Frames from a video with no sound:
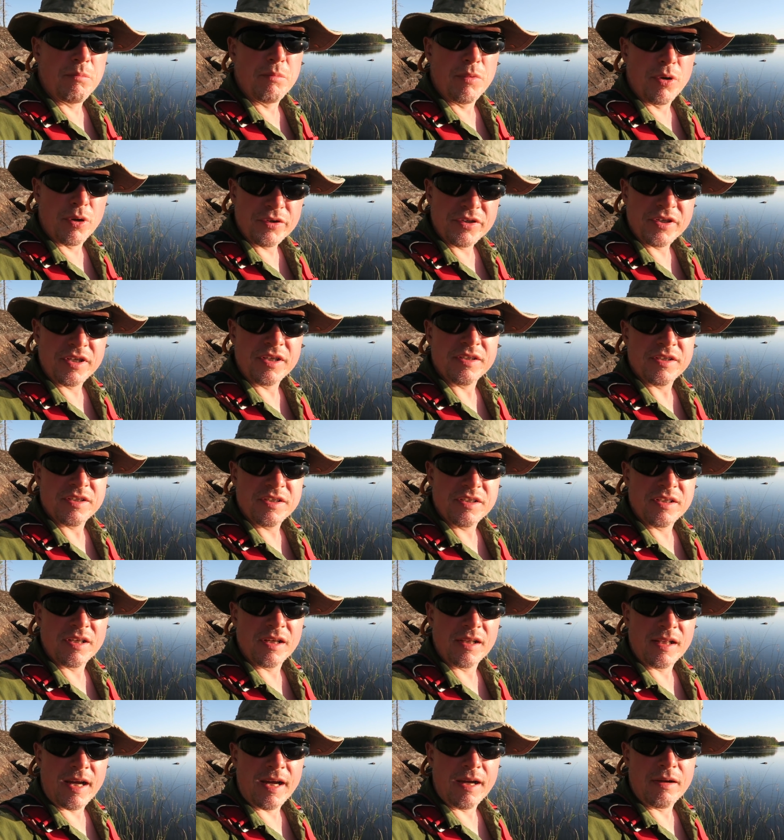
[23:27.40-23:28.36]
The mozzies are
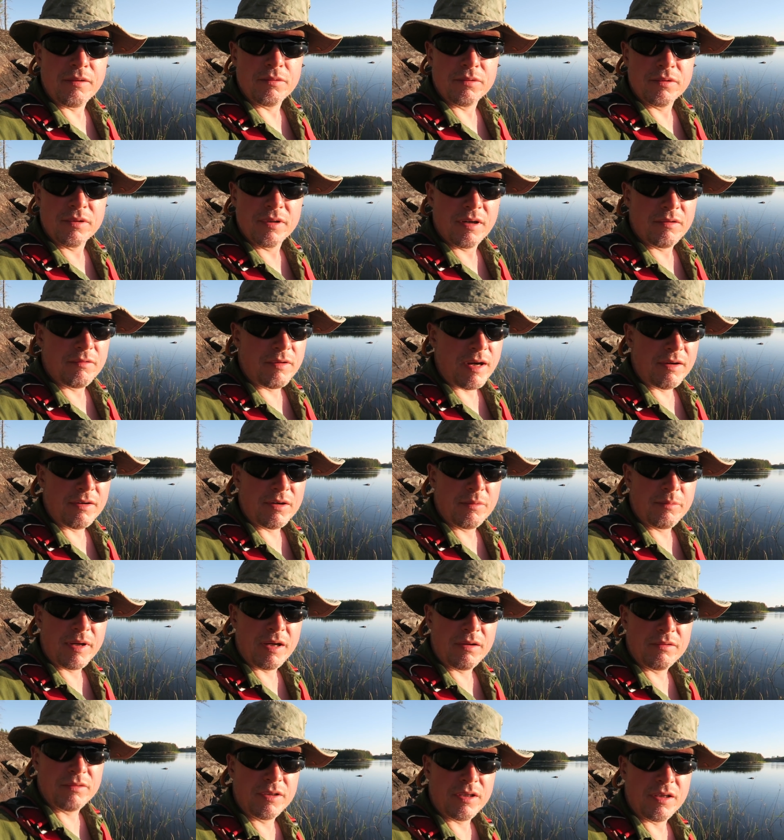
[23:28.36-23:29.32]
still out around
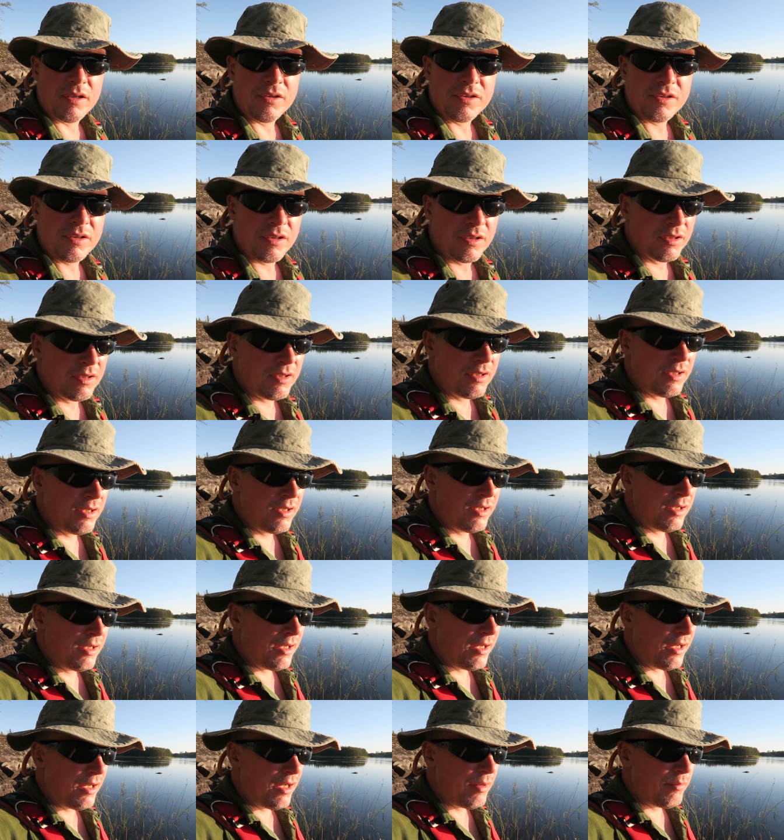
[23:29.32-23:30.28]
about dusk.
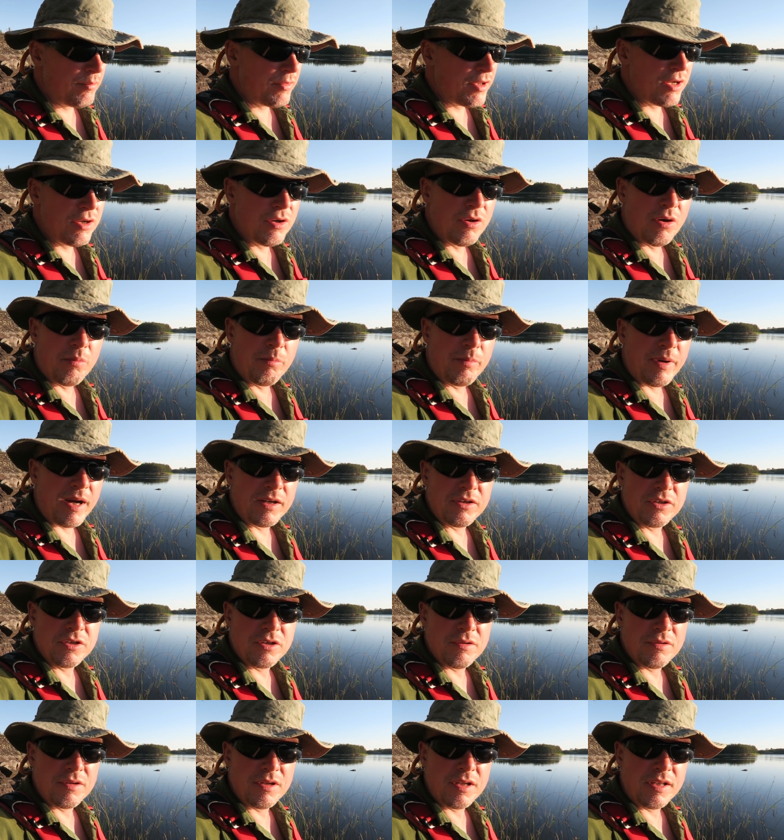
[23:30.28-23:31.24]
They're not bad
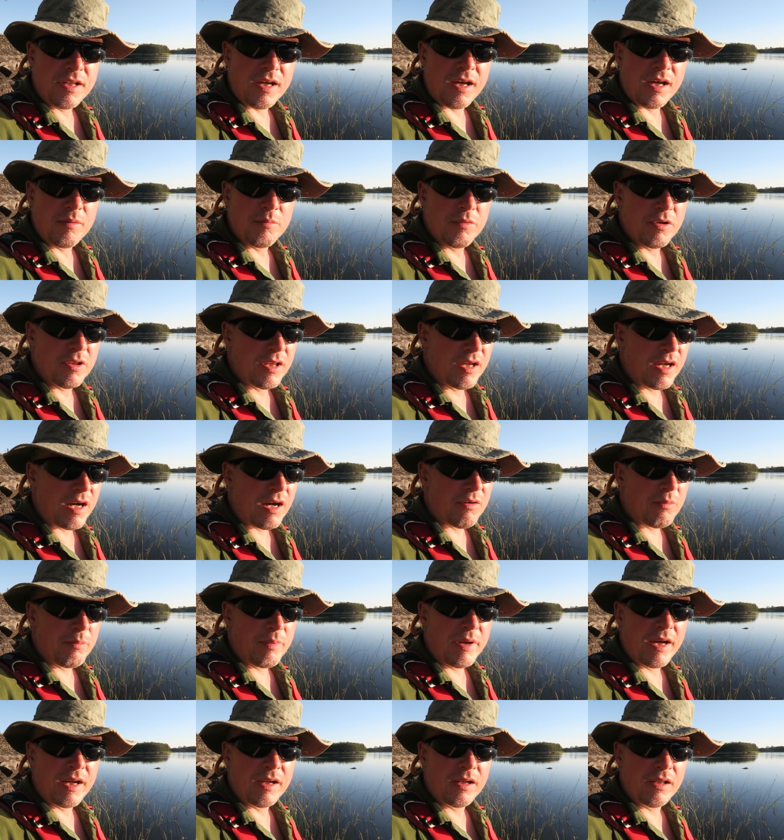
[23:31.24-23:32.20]
during the day, but they are a
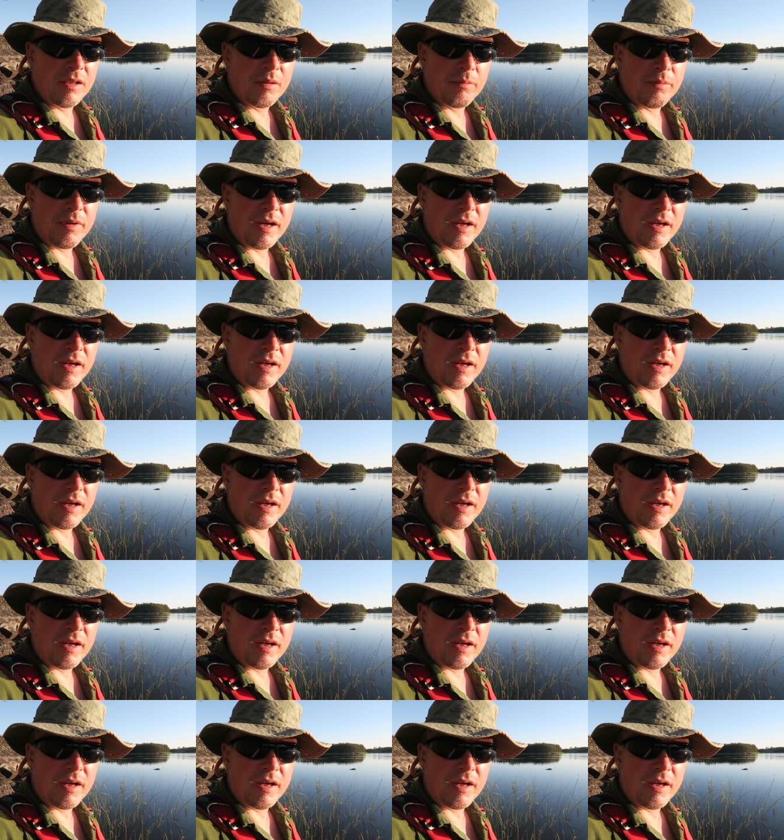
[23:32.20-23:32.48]
pain in the